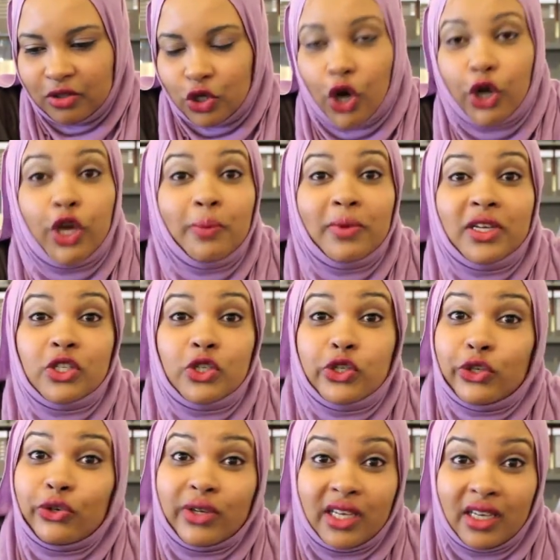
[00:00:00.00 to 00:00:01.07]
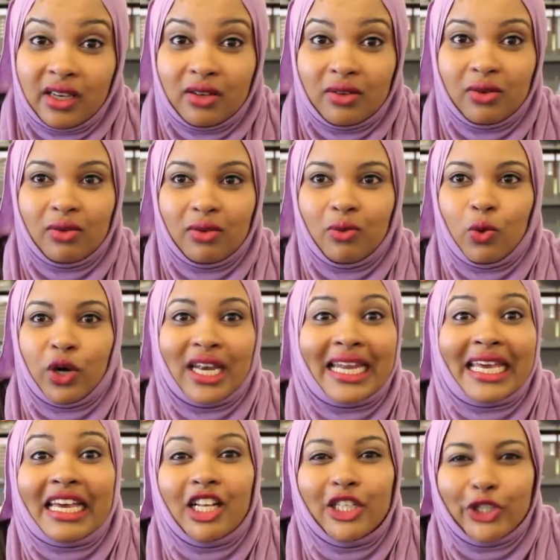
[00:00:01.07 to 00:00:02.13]
documents do you need? What
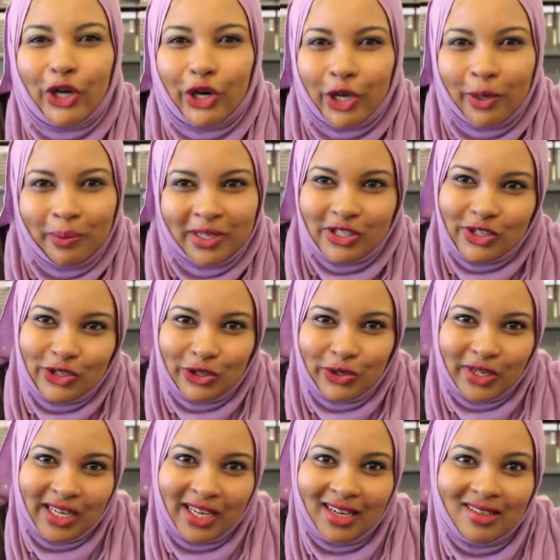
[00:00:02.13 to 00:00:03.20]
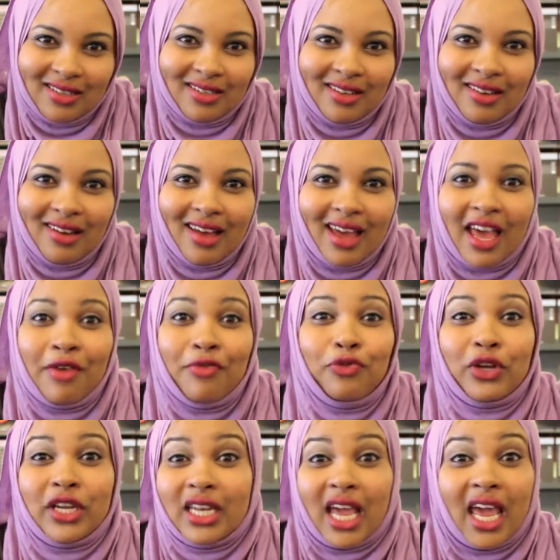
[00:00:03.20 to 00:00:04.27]
legal documents do you need?
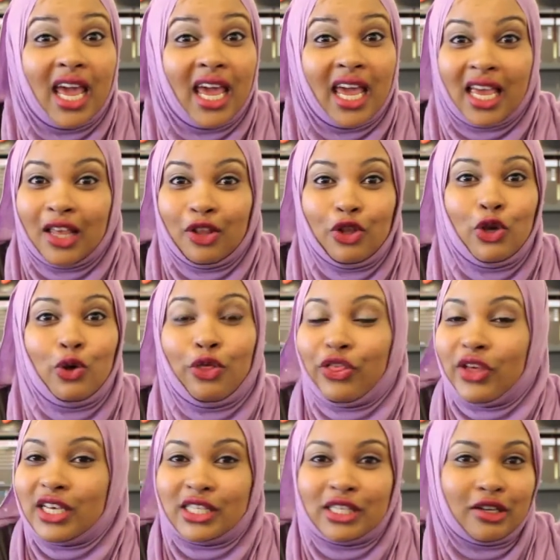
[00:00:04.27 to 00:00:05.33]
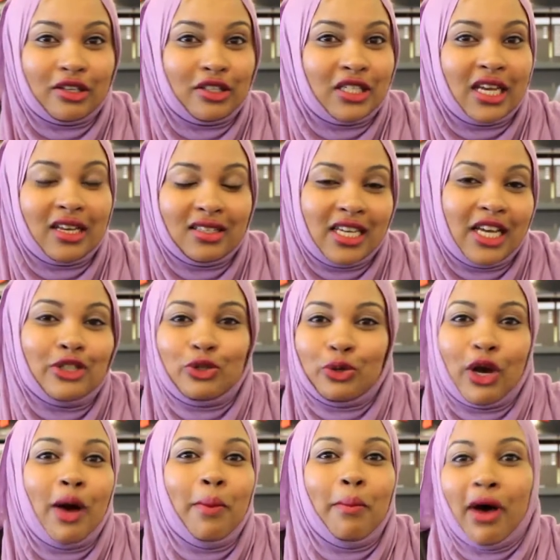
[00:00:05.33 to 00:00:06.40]
Every day new things tend to
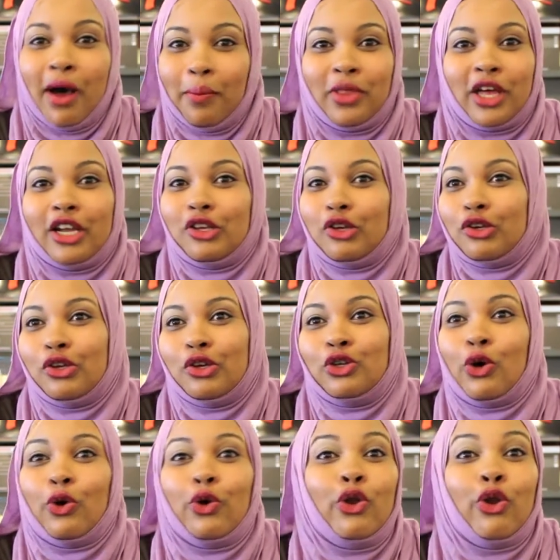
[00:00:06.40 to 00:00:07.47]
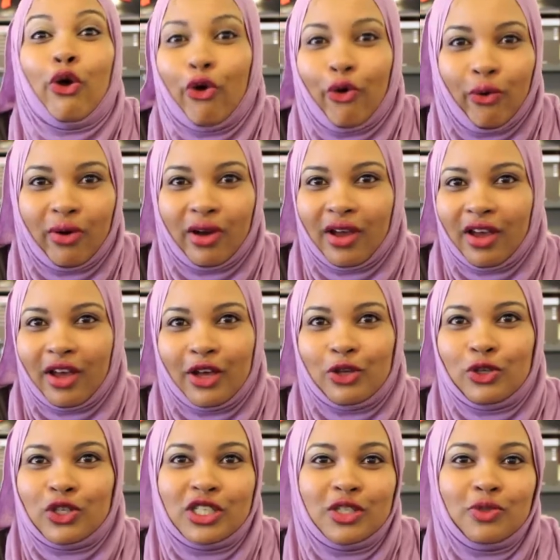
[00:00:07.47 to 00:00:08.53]
come up that you don't know.
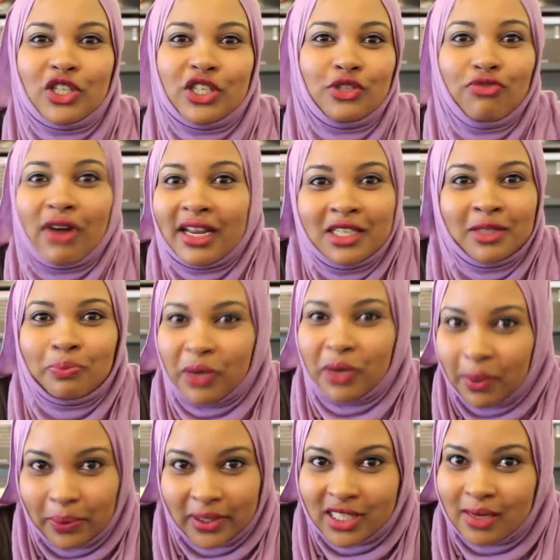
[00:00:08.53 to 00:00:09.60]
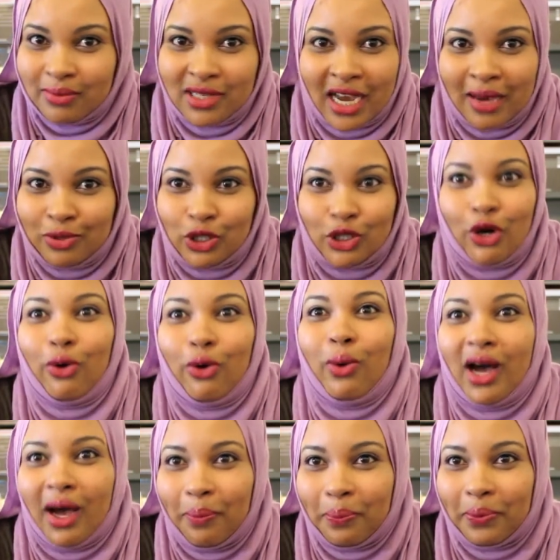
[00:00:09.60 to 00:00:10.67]
Just random people sometimes show
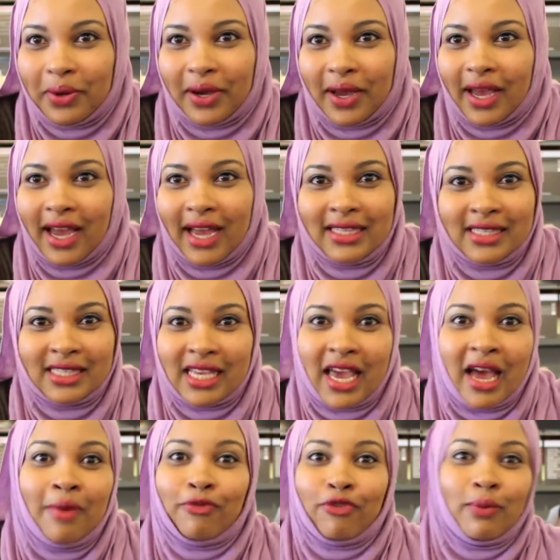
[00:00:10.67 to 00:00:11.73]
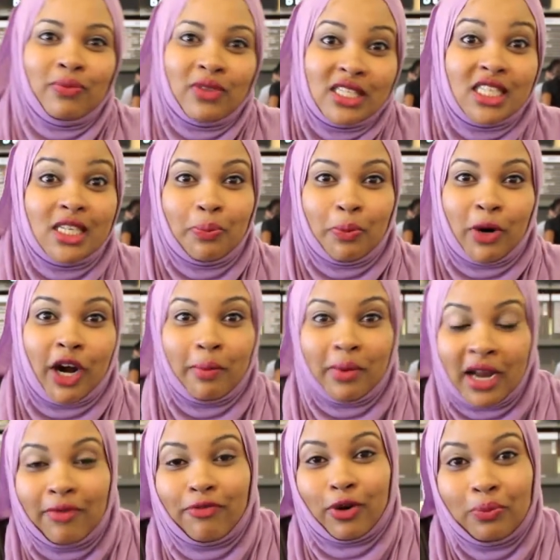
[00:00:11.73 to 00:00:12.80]
up and say, I'm from this
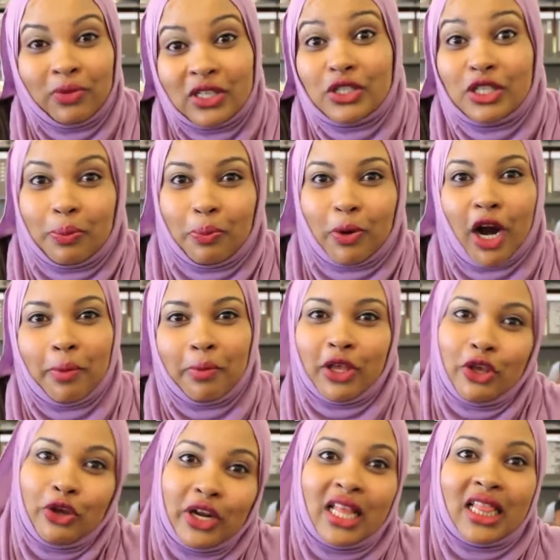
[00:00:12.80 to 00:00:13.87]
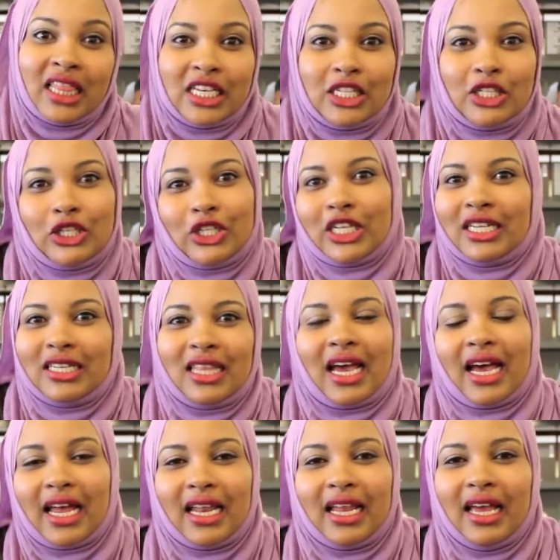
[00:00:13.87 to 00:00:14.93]
department, I'm from this department, you need this, you need
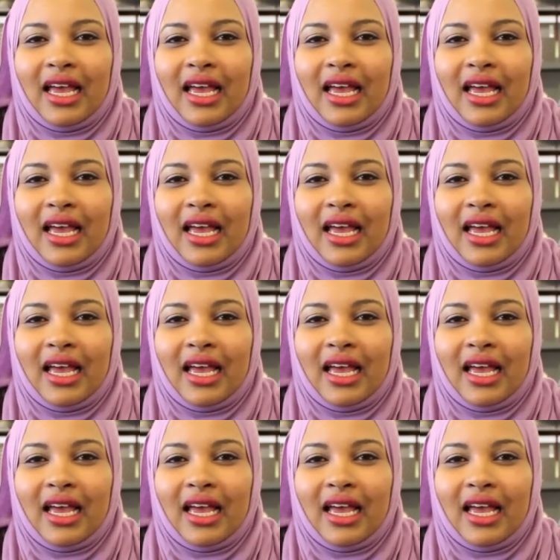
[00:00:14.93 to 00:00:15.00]
that.